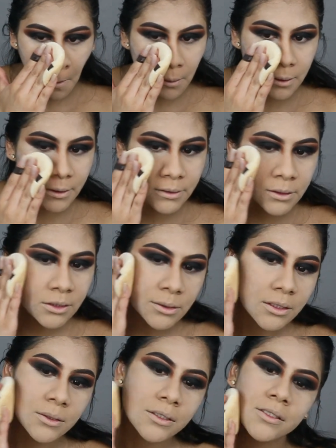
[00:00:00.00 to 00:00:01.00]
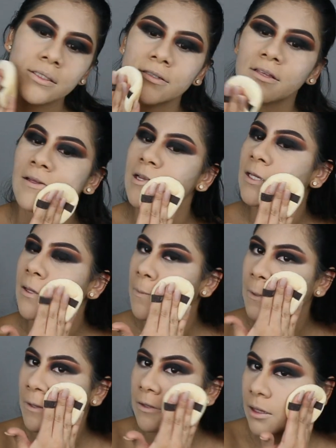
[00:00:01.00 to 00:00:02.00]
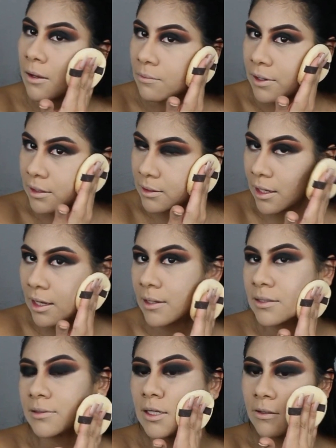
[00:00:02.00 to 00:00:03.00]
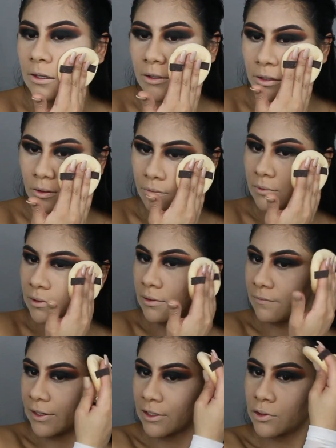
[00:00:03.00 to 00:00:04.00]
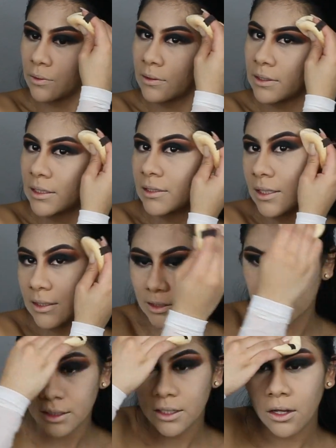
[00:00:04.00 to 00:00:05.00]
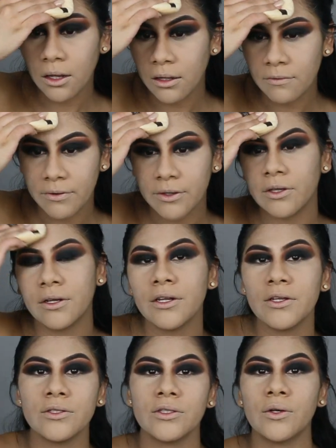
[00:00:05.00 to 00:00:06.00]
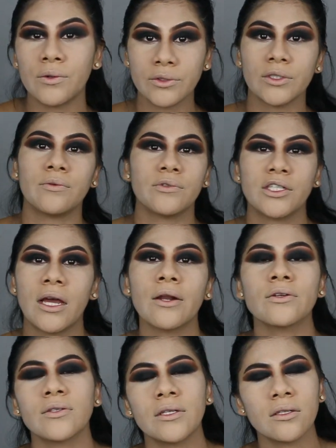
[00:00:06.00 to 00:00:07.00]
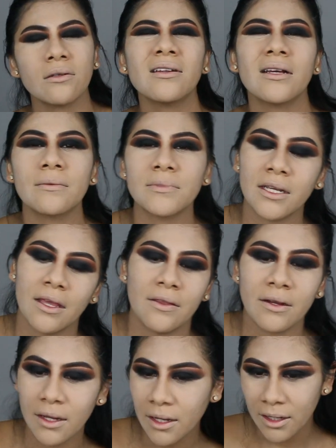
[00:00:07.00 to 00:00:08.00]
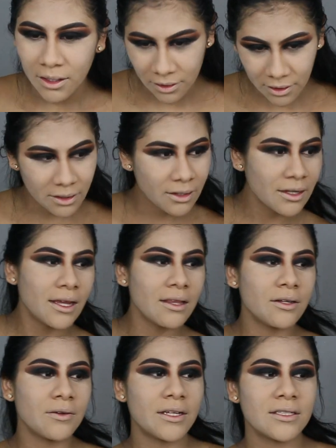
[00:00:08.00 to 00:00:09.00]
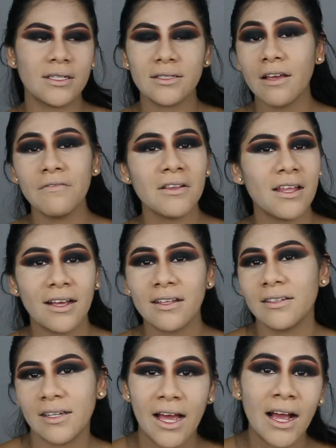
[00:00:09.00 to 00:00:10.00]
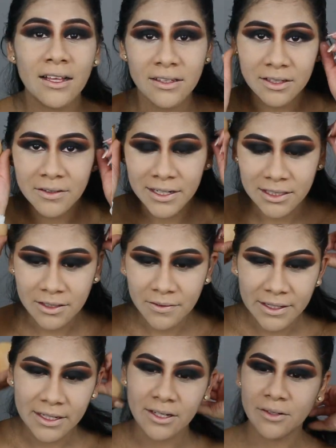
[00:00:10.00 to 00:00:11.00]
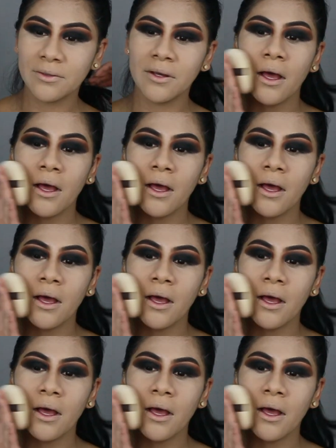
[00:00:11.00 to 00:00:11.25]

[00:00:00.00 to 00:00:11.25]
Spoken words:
This is just to set and give it like that white cast, and then you will eventually dust it off, and you're going to use cool tone shadow, so it's not going to come together. You're going to look hella crazy, because I feel like I look hella crazy right now.